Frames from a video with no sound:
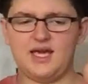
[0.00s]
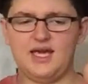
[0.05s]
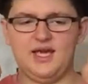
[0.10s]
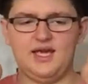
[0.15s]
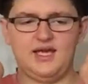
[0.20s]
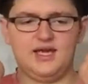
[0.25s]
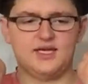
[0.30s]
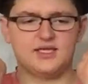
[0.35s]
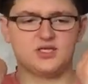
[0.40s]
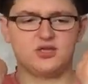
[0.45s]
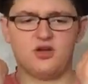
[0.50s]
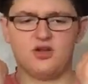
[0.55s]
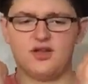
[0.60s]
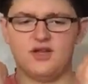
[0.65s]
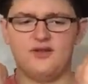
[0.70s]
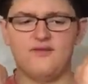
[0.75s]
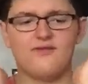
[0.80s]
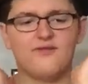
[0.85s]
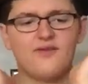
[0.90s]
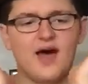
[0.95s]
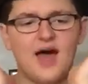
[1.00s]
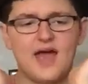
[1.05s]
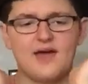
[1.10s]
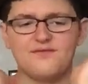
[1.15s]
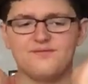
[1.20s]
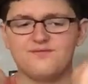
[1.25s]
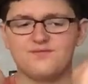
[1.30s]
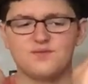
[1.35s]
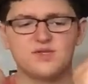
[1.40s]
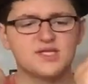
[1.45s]
a solid
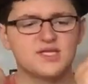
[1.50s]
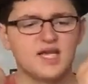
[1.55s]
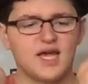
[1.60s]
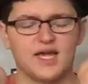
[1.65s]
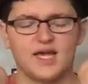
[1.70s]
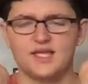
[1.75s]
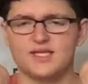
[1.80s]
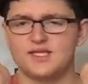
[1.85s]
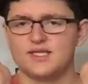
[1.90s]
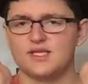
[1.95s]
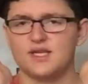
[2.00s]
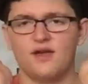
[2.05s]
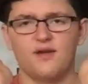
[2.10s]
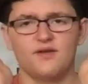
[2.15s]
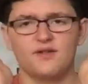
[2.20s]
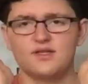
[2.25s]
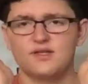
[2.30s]
4 seconds,